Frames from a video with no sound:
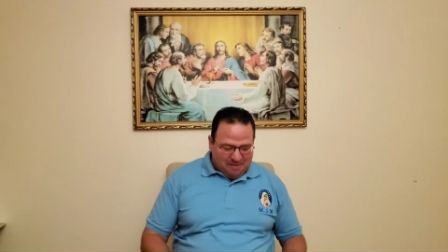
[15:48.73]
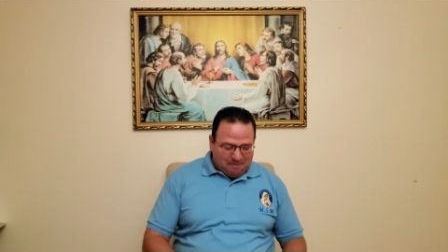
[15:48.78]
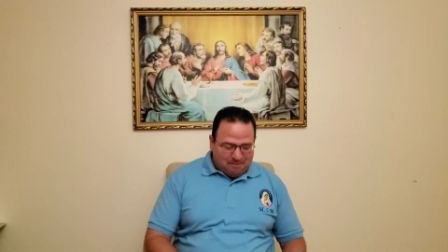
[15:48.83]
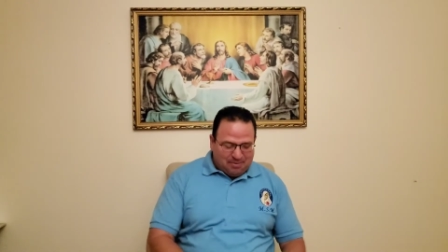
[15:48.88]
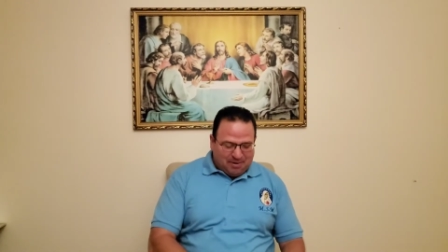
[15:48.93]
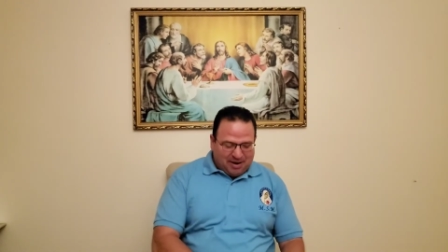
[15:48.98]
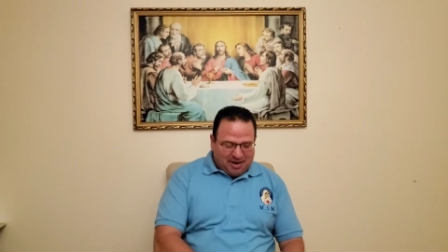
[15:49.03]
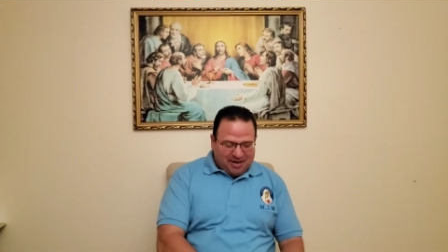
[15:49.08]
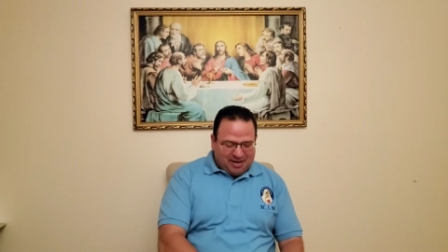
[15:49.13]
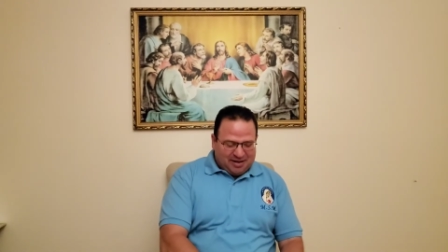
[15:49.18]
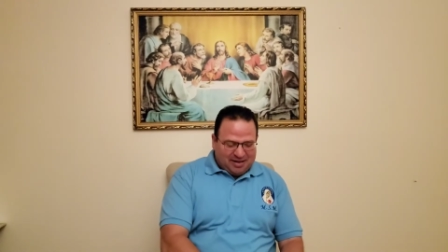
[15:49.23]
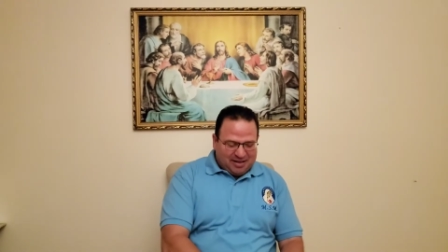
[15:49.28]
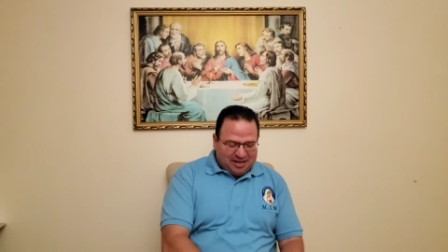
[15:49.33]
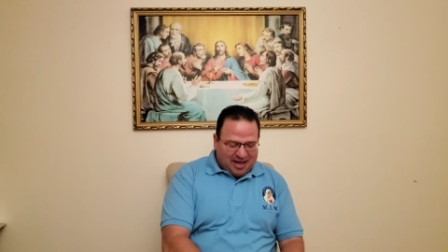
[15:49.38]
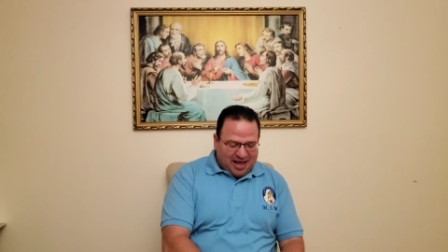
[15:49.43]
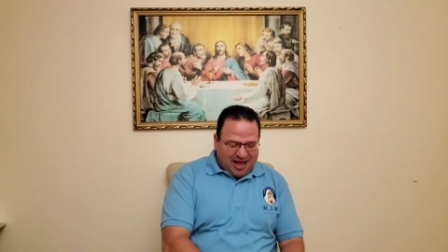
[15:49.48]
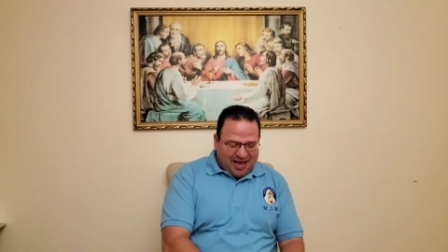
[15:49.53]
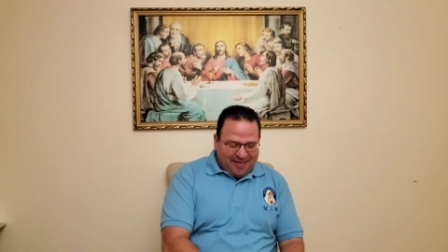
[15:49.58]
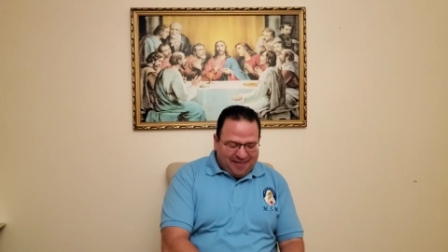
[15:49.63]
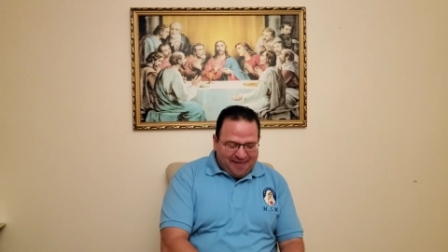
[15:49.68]
But
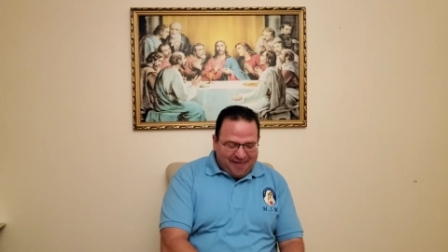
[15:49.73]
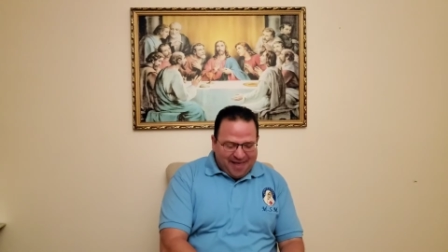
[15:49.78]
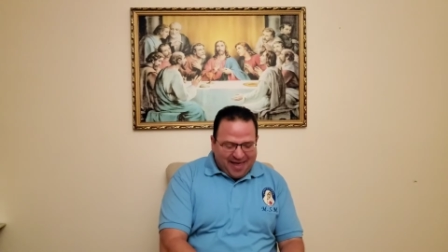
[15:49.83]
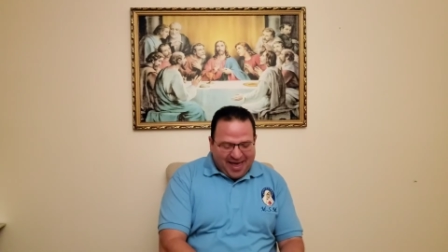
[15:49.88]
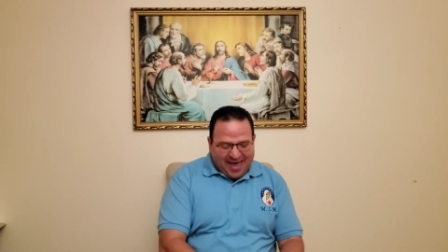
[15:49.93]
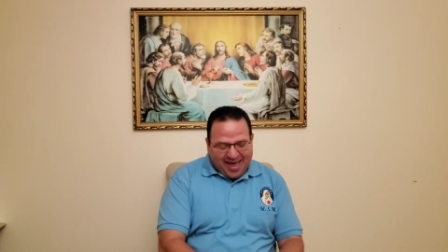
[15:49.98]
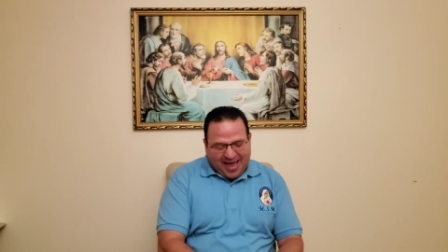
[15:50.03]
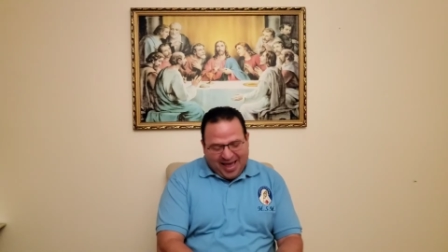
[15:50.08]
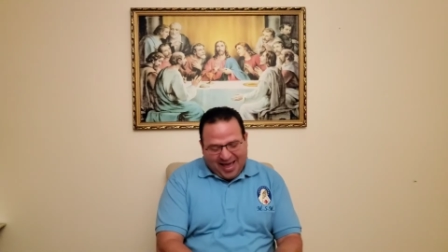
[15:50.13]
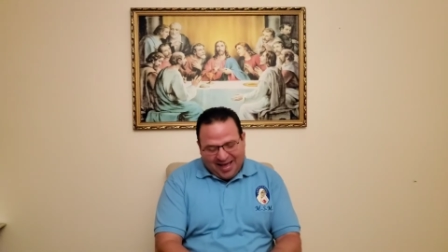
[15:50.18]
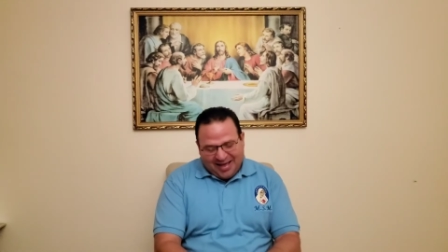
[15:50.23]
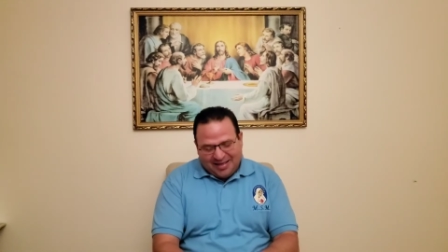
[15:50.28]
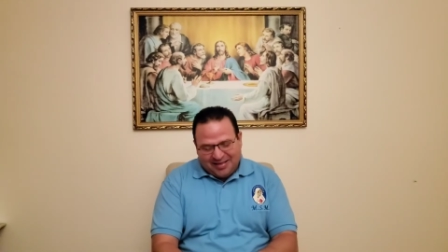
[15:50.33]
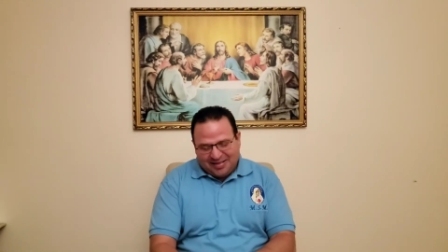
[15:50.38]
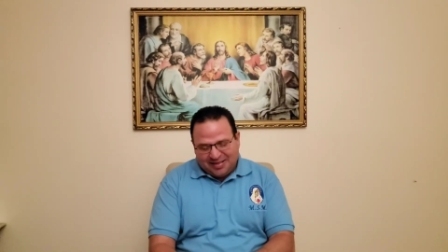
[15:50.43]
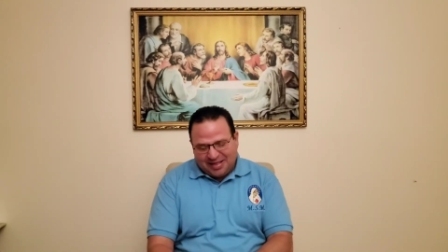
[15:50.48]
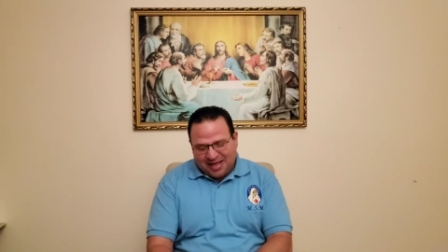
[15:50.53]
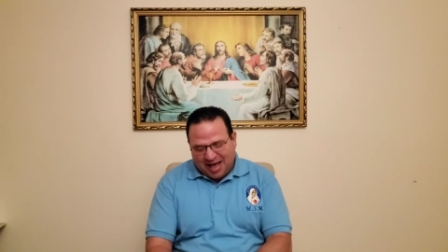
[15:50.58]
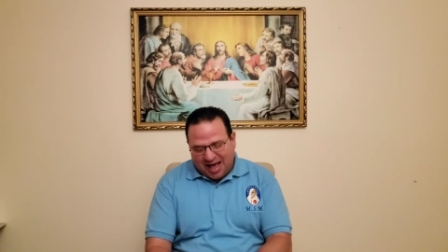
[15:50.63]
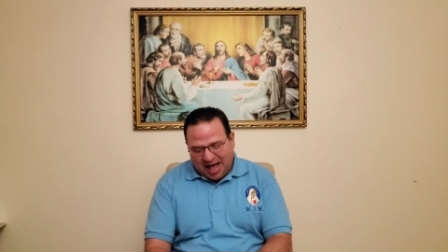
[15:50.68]
at the
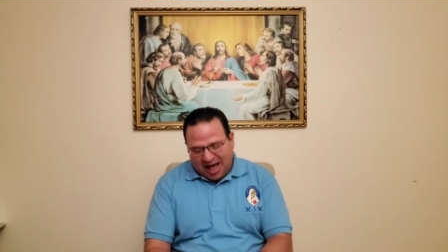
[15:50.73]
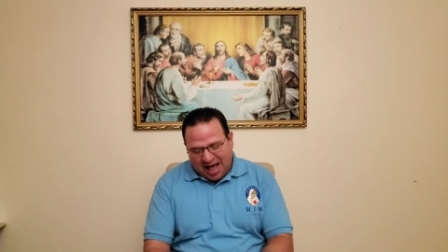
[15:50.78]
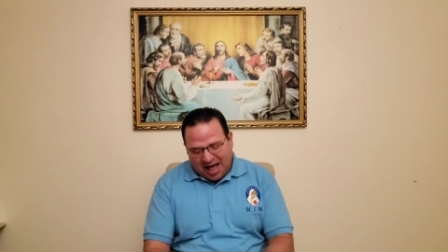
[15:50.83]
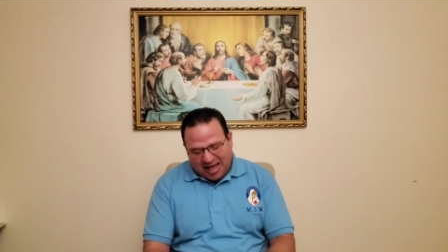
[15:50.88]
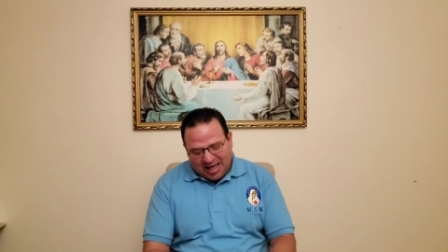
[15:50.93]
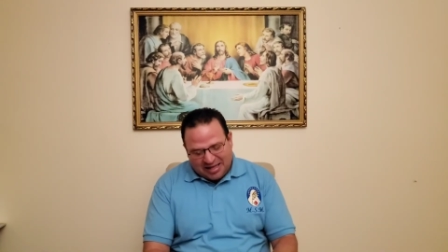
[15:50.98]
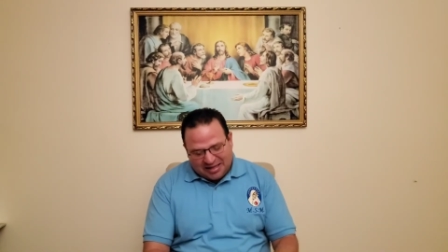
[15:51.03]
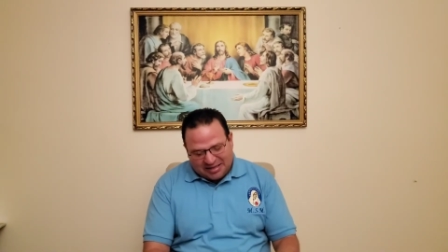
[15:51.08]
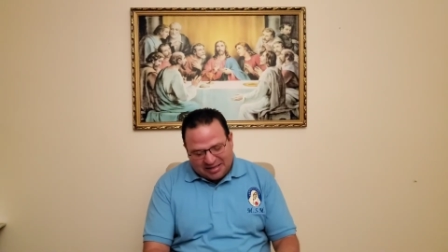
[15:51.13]
end, it